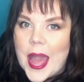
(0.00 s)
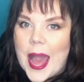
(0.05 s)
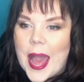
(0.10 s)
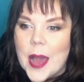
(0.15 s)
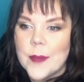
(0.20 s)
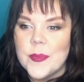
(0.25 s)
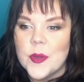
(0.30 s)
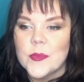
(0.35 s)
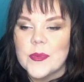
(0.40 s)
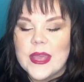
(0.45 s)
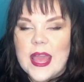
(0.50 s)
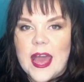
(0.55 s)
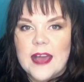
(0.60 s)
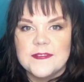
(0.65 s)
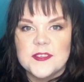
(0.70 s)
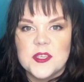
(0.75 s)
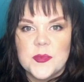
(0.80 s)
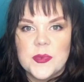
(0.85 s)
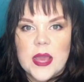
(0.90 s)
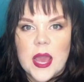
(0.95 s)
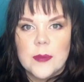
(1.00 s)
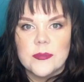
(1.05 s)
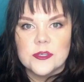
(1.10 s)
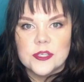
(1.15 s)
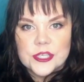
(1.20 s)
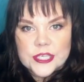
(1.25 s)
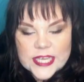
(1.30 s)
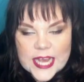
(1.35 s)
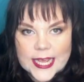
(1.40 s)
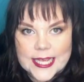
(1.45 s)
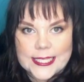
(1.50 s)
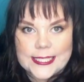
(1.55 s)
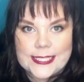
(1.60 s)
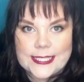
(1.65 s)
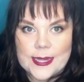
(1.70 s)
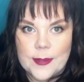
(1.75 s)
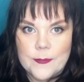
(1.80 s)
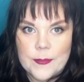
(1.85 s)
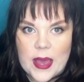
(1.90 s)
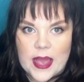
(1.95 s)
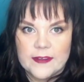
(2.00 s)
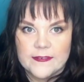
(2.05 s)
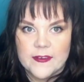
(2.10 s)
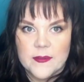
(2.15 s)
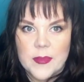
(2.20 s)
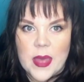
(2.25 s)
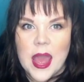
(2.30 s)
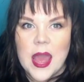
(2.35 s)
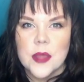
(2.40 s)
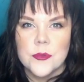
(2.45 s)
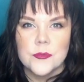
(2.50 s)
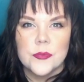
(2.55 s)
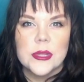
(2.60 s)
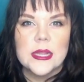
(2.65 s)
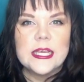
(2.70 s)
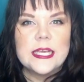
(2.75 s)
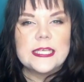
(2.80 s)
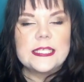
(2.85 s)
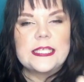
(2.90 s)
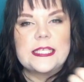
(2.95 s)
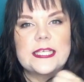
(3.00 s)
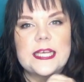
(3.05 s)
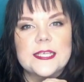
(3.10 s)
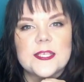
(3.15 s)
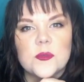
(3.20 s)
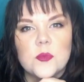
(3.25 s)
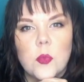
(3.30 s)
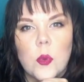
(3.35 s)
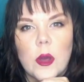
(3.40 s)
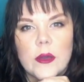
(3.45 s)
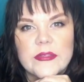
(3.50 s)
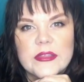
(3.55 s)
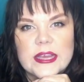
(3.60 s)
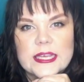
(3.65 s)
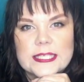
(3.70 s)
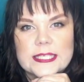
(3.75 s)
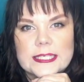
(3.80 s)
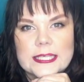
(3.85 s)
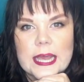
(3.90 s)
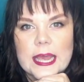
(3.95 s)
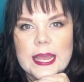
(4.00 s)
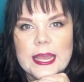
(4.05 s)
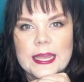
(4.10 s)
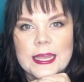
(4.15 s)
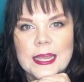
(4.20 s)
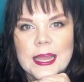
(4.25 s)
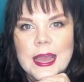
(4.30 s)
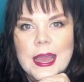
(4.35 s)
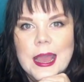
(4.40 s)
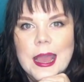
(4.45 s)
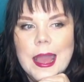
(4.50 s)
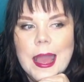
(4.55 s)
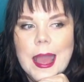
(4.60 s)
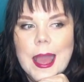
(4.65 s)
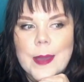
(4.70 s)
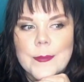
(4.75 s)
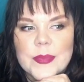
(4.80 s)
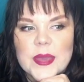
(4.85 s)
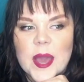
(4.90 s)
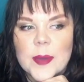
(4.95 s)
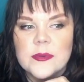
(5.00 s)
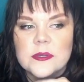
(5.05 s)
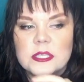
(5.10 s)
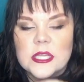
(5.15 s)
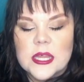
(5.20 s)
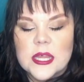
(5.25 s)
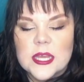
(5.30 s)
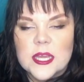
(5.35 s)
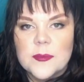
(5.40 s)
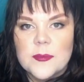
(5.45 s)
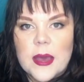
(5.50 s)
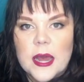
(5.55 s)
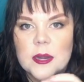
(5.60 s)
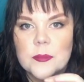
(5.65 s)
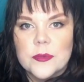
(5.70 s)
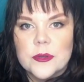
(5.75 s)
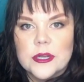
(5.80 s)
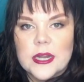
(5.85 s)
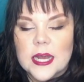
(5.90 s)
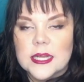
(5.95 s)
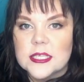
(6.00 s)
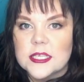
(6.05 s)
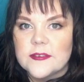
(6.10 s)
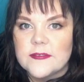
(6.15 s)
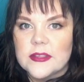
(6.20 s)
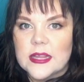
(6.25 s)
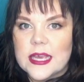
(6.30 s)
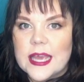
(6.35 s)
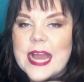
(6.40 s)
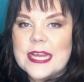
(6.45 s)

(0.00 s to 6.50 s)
But we have to be able to take a step back from that and really assess what they're saying and be able to think about it productively.